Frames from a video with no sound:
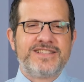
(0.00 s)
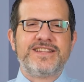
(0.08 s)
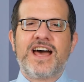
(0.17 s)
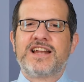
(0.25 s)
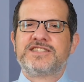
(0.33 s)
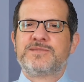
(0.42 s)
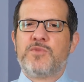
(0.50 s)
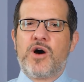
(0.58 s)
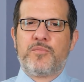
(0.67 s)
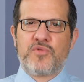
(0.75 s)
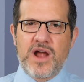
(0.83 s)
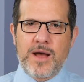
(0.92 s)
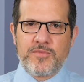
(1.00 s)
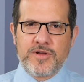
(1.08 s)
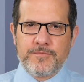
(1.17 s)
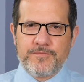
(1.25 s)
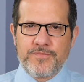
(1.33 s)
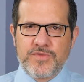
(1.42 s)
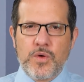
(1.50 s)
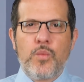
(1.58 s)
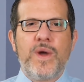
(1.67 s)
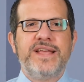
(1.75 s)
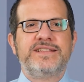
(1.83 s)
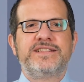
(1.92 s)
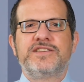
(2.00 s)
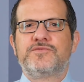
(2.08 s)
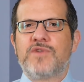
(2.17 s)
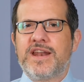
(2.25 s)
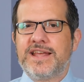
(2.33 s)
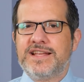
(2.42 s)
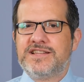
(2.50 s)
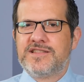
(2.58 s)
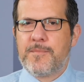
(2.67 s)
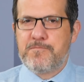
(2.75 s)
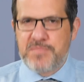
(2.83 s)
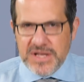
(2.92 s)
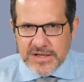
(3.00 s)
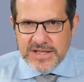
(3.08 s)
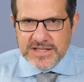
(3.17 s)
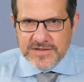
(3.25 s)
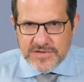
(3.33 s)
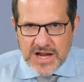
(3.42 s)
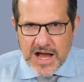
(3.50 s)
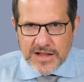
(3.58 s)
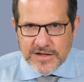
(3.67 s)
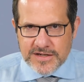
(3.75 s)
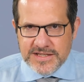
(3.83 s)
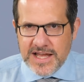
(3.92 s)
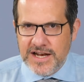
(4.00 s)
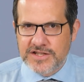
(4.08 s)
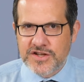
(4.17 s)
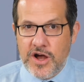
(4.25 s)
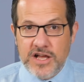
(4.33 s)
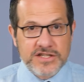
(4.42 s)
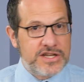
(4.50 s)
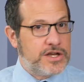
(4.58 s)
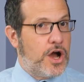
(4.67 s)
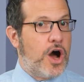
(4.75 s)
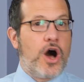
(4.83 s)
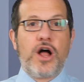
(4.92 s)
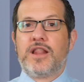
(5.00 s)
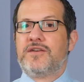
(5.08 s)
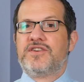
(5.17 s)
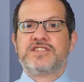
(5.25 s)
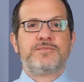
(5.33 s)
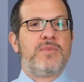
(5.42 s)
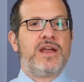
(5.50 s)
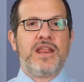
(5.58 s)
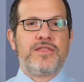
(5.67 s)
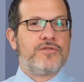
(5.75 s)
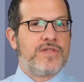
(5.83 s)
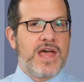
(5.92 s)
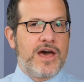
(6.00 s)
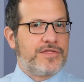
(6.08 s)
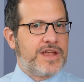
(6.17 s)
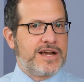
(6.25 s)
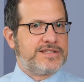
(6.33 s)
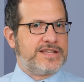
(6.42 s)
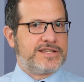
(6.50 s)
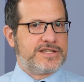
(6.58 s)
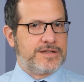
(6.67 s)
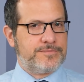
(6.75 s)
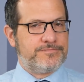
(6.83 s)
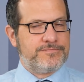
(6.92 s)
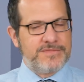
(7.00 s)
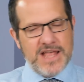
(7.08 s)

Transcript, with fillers: It's not a small problem. The waste is running into the billions of dollars and it's costing all of us money through the healthcare system.